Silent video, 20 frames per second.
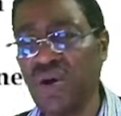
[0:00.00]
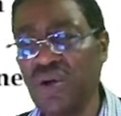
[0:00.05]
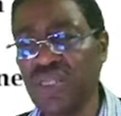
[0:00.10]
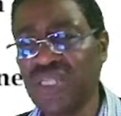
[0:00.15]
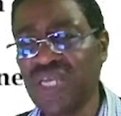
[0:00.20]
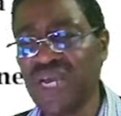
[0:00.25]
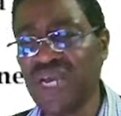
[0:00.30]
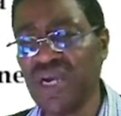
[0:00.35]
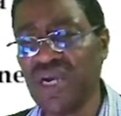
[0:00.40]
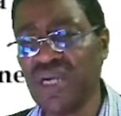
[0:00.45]
the
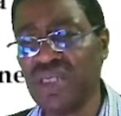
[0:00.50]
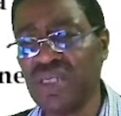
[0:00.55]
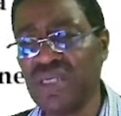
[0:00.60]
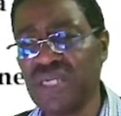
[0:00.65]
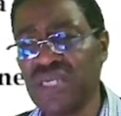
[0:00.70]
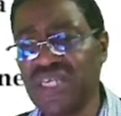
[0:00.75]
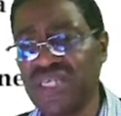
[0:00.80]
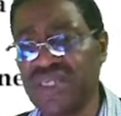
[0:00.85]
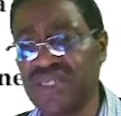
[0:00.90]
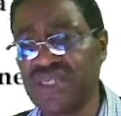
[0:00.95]

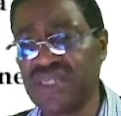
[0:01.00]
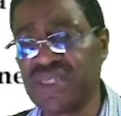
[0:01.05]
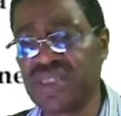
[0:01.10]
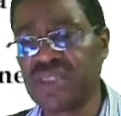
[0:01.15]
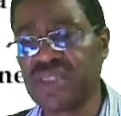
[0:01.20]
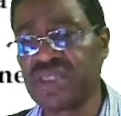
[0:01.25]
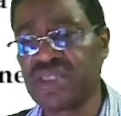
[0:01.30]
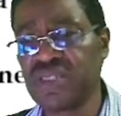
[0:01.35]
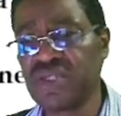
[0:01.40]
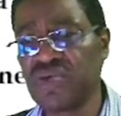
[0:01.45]
list,
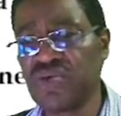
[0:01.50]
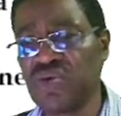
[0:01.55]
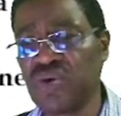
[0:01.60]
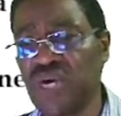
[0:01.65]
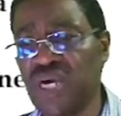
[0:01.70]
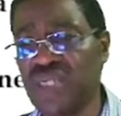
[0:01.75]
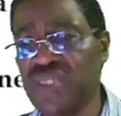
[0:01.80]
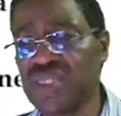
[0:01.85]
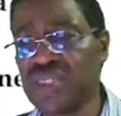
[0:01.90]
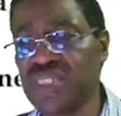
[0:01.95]
you
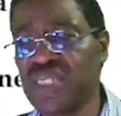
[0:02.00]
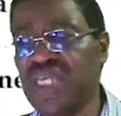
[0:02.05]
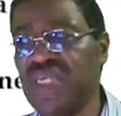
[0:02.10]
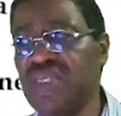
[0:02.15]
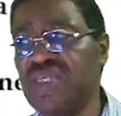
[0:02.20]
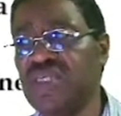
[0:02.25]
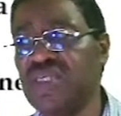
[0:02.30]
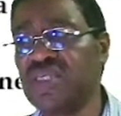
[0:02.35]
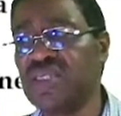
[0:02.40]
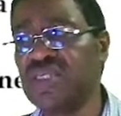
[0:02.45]
can see,